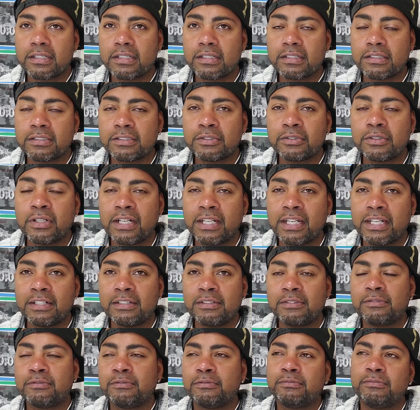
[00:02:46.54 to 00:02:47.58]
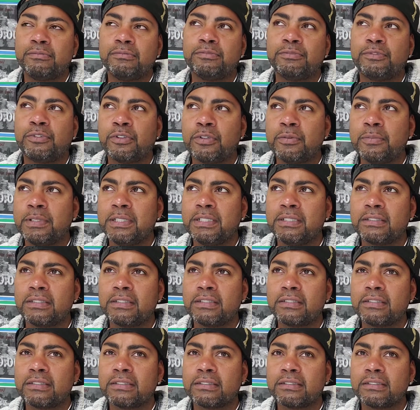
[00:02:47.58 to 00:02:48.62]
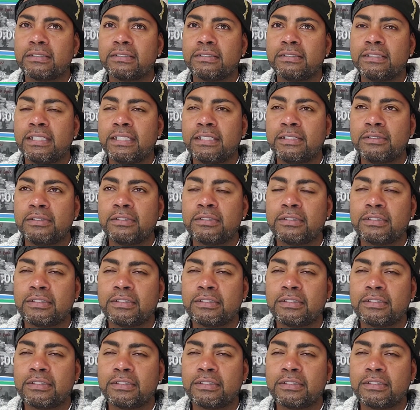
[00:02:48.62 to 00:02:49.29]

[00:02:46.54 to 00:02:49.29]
So I had 4 meals now.